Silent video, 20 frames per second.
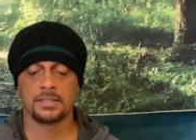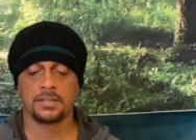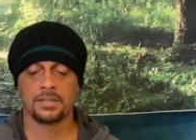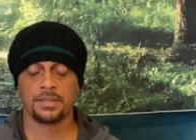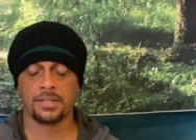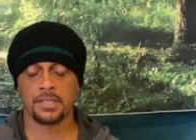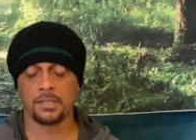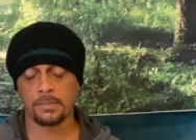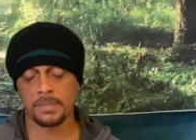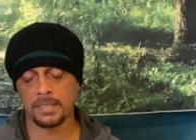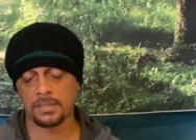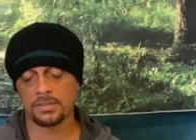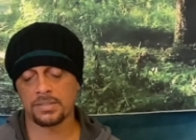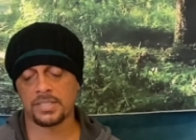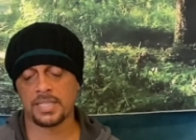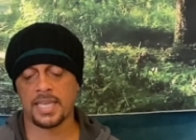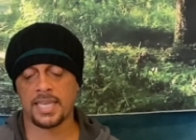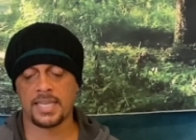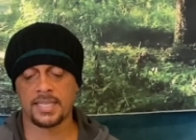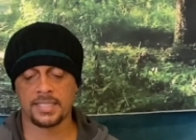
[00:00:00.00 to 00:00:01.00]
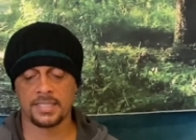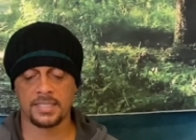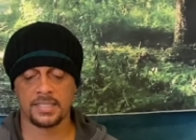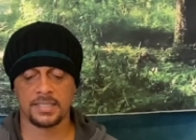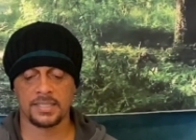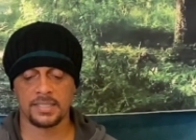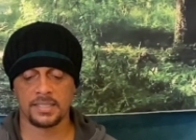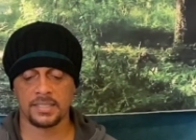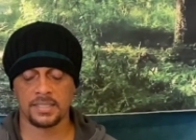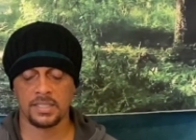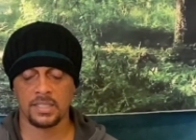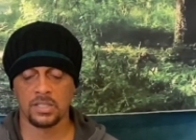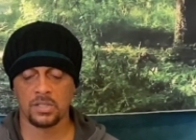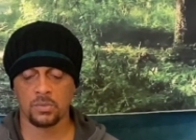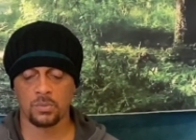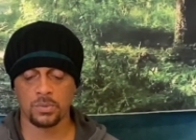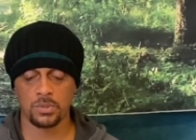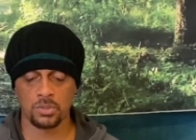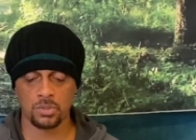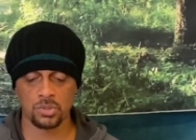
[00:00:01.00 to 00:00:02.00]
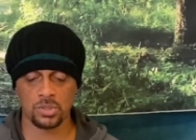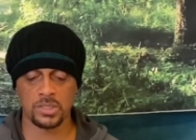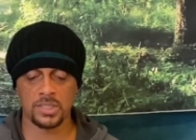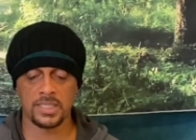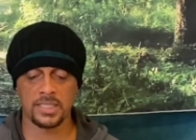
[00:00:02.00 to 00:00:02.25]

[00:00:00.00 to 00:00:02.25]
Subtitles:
Think about sadness. We usually